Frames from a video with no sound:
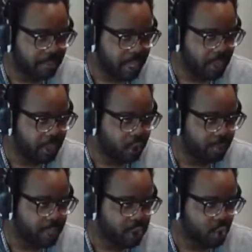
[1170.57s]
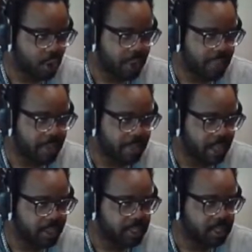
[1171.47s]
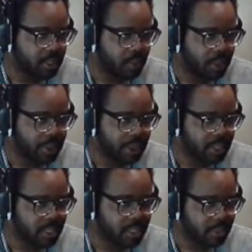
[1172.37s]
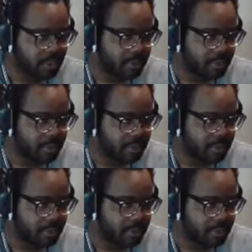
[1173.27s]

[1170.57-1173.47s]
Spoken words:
be a little bit short and then bonk into the wall and just